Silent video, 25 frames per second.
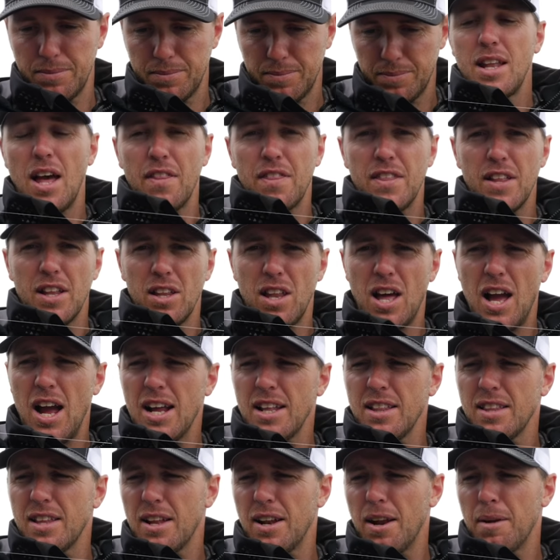Now the
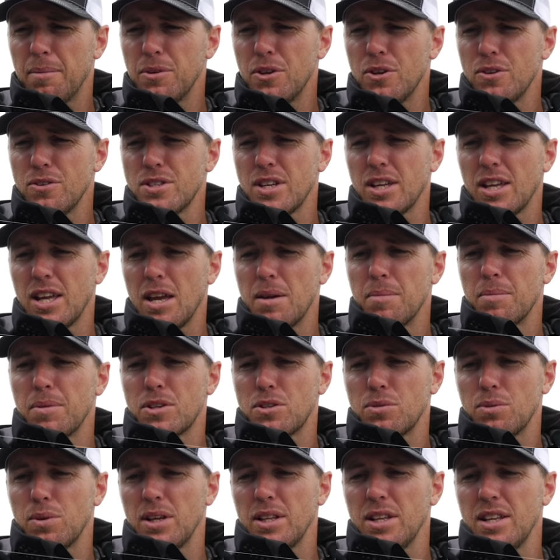line that I'm using in
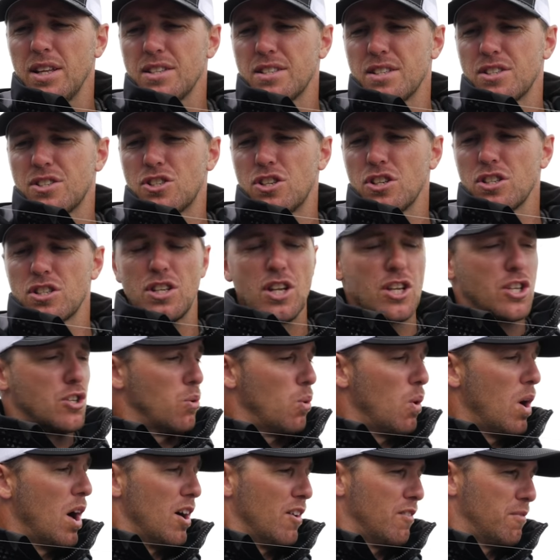between these is just a
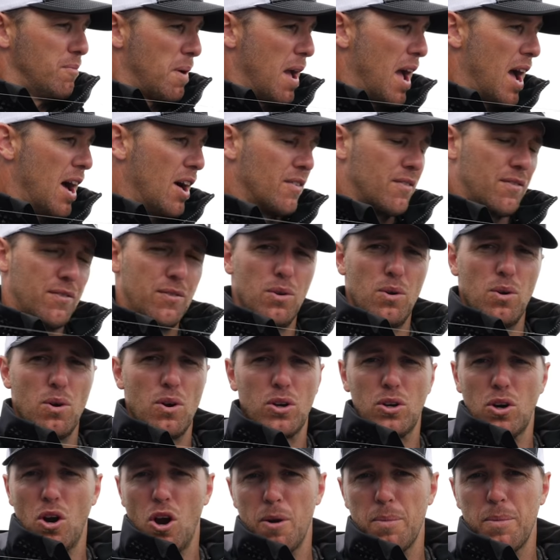12-pound
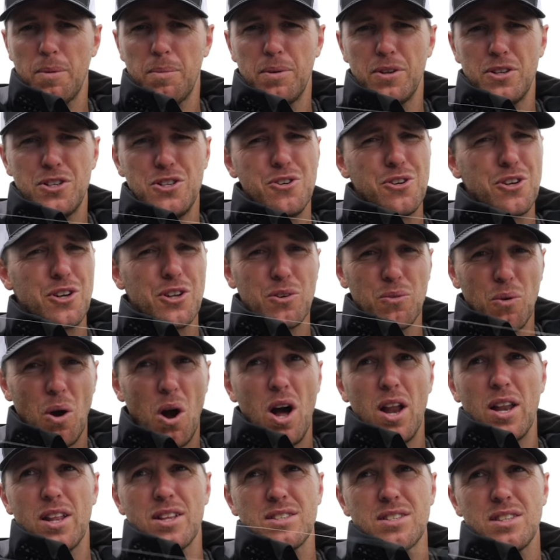fluorocarbon, but you can
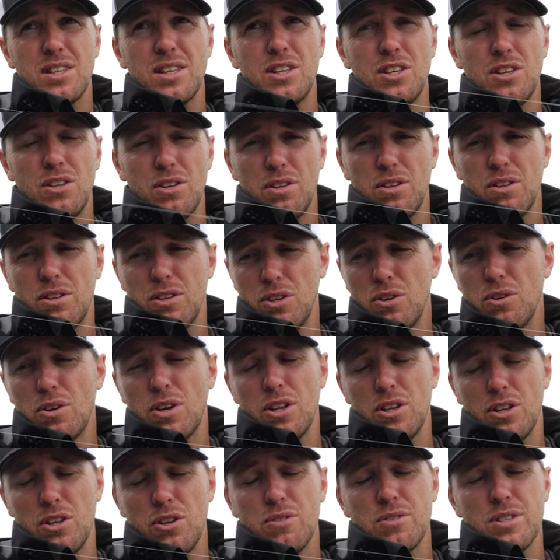honestly, you
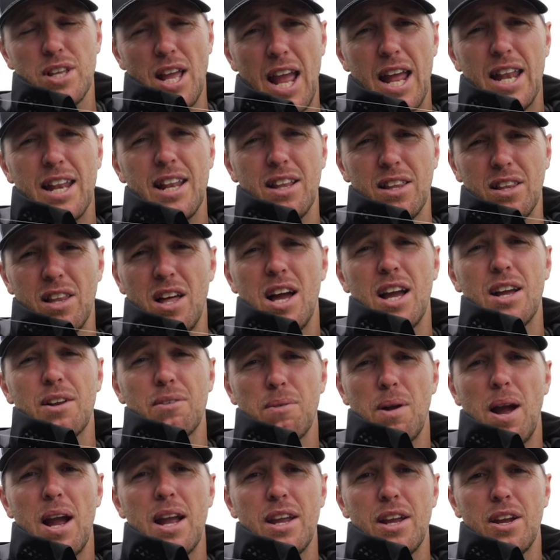can use any line
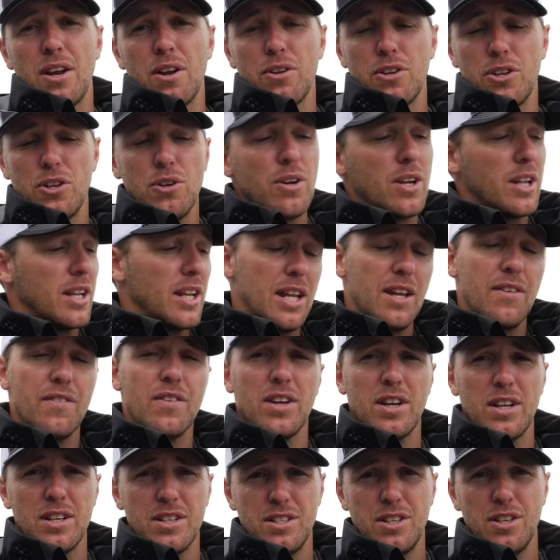right here. You can
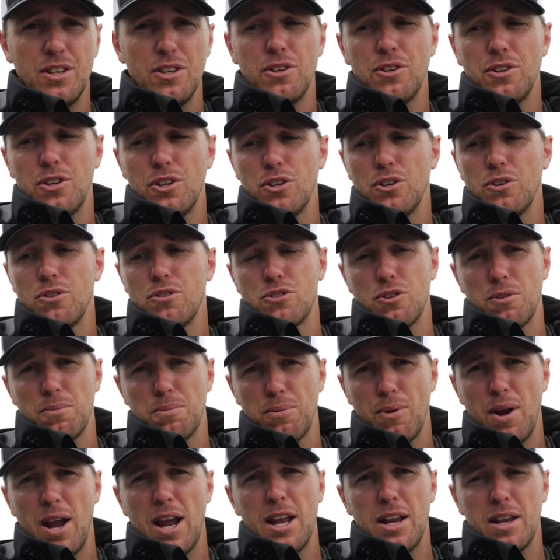even continue to use your
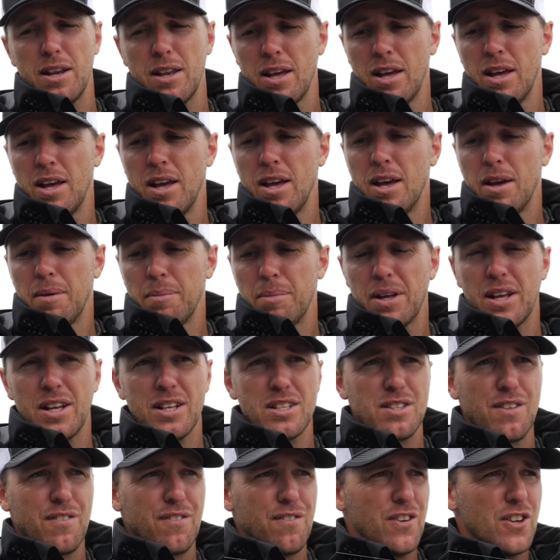braid,
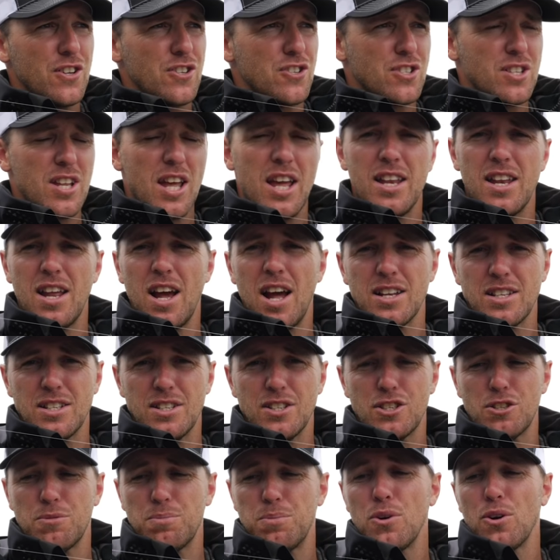because the fish tend not
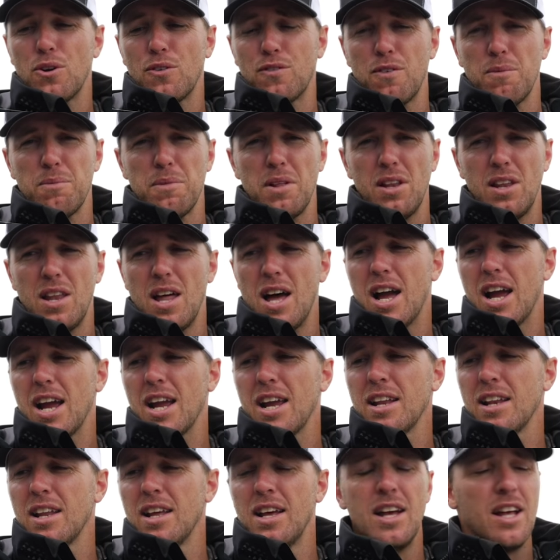to spook from the
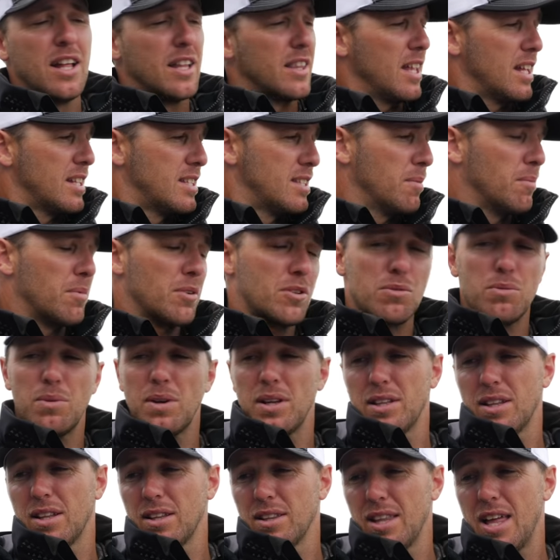line that's in
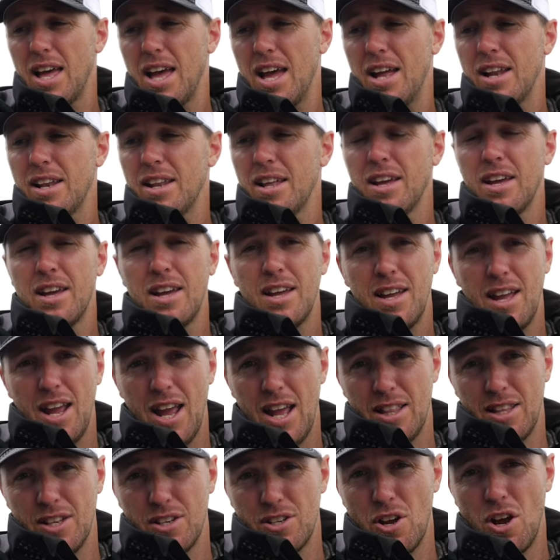between the lead
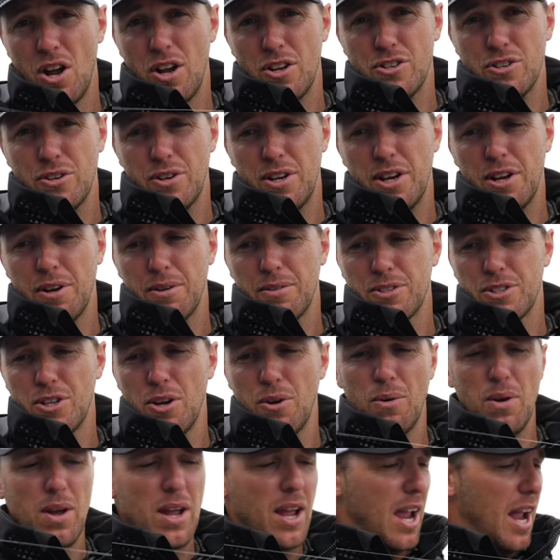and the Dodger here.
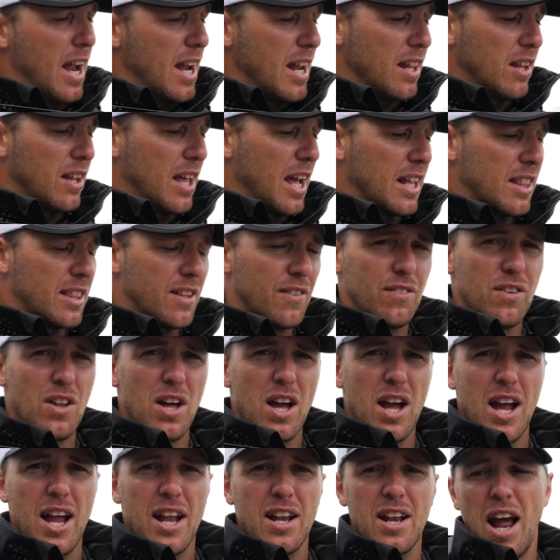So any length of
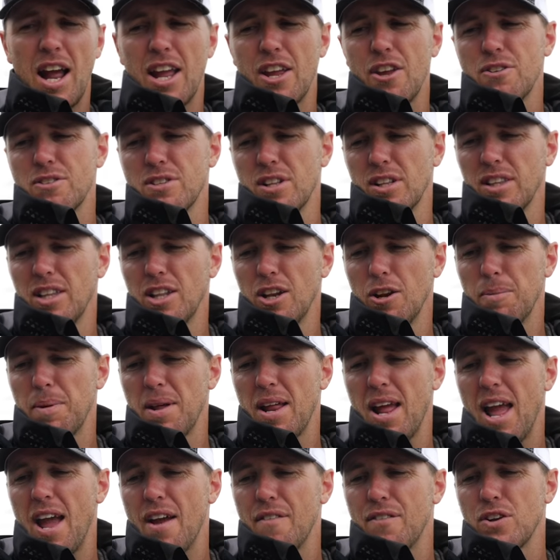line, I use a little
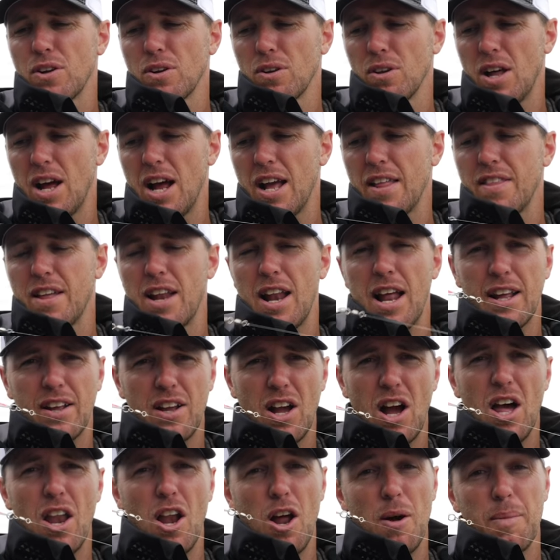bit heavier line than I
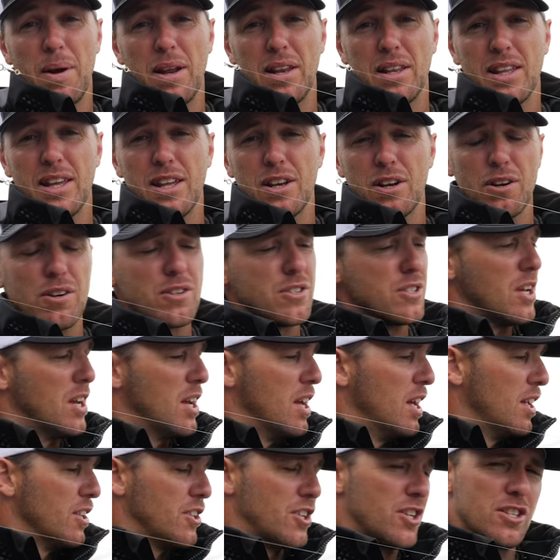got on my leaders,
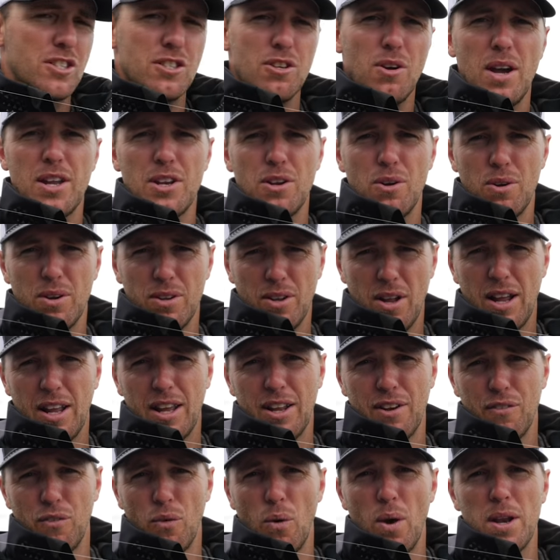just so I
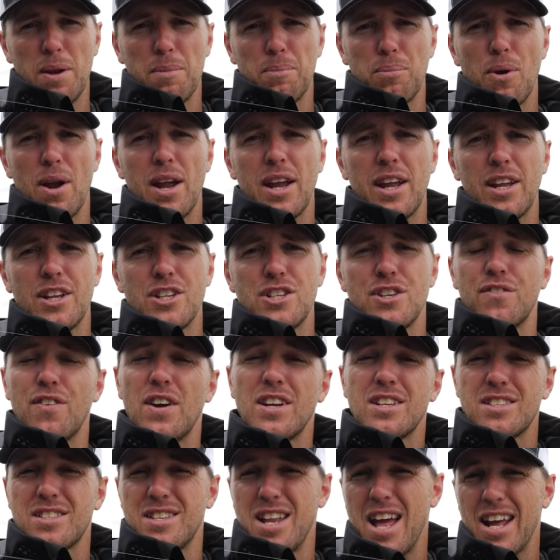can avoid a breakage if
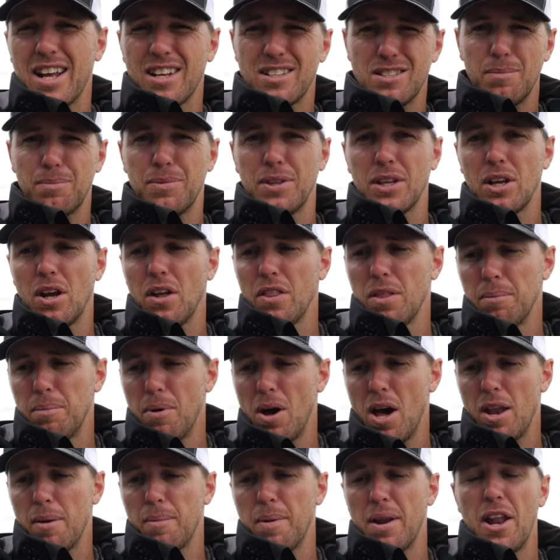I snag something on the
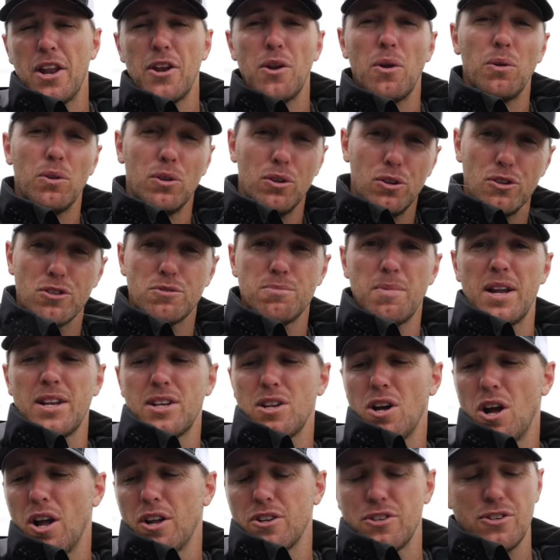bottom and I don't lose my
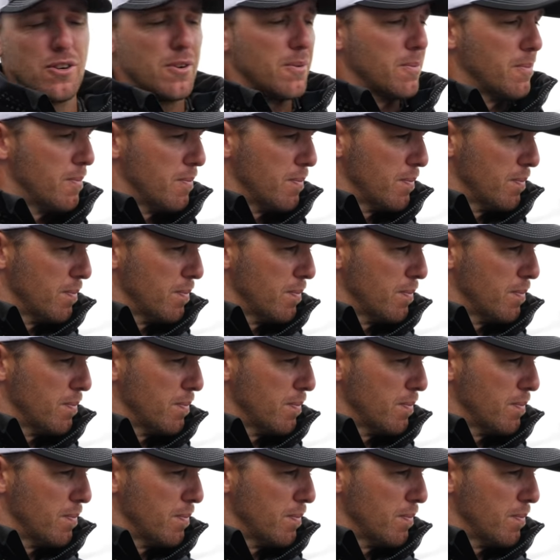Dodger.